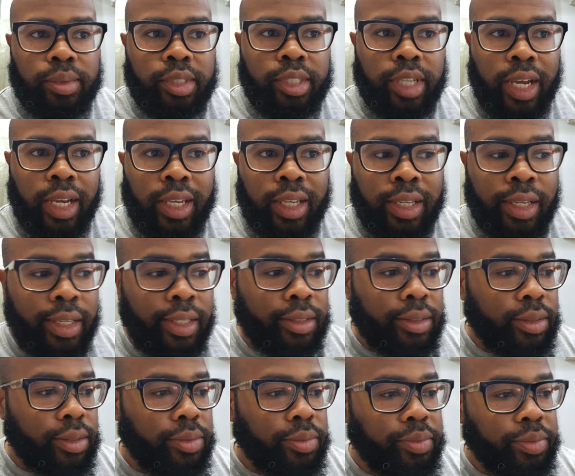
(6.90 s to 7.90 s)
Check it
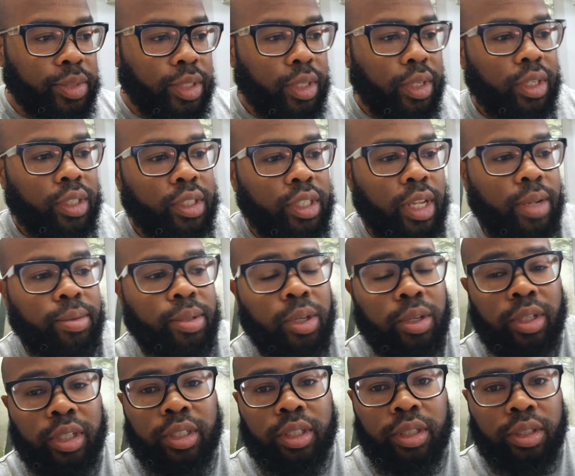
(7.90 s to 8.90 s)
in. Today we're
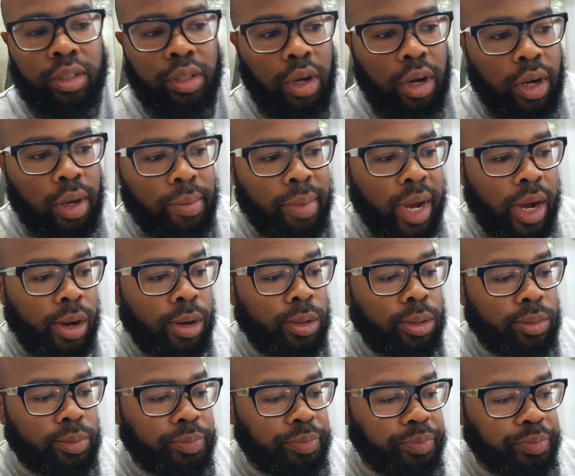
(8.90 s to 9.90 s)
going to talk
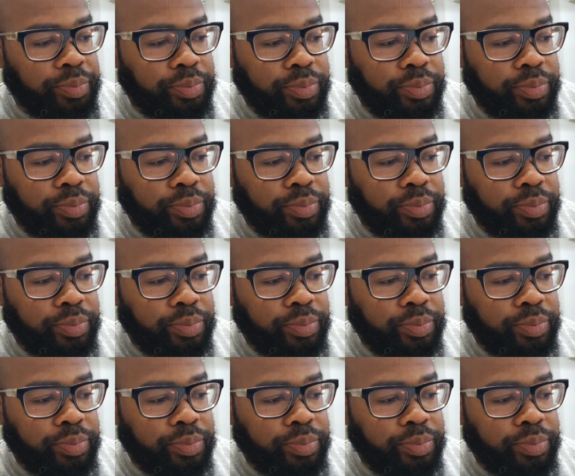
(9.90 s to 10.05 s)
about